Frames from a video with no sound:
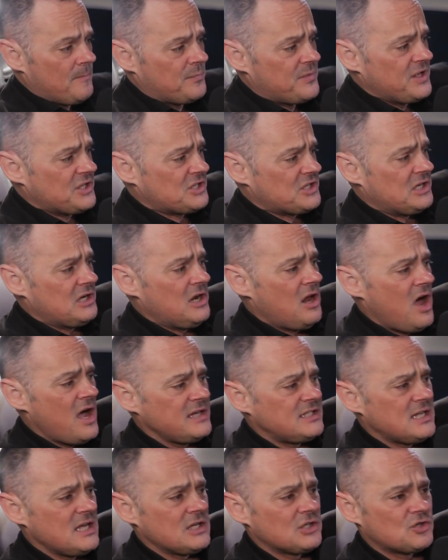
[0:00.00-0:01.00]
This
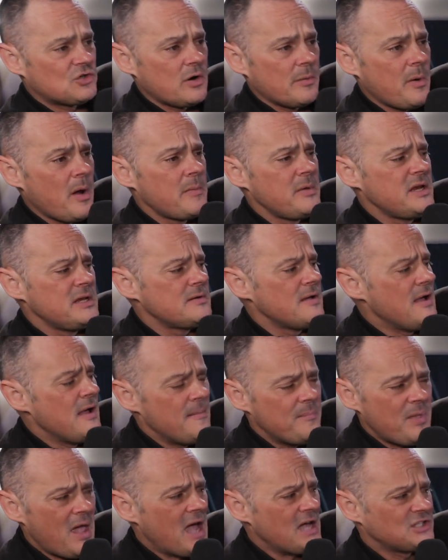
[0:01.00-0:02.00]
lighting strip, I mean,
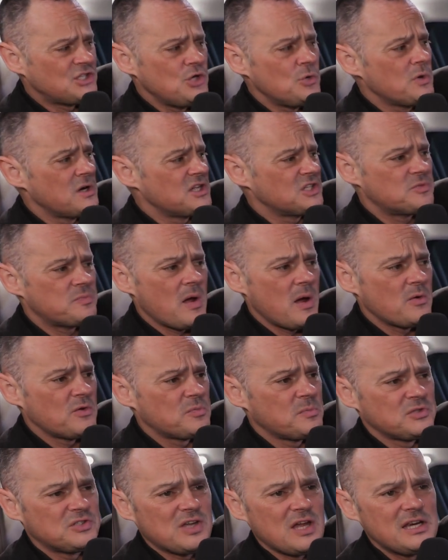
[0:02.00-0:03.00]
as you would expect
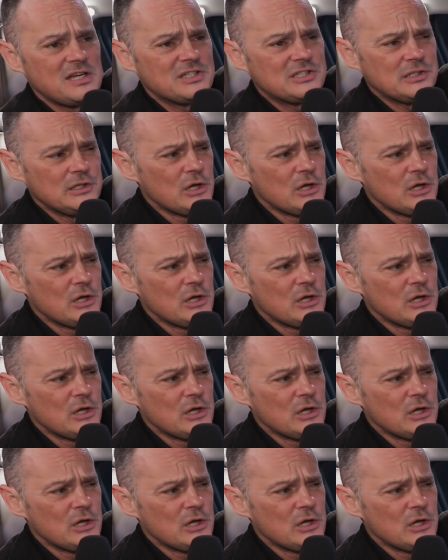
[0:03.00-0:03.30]
with Mercedes,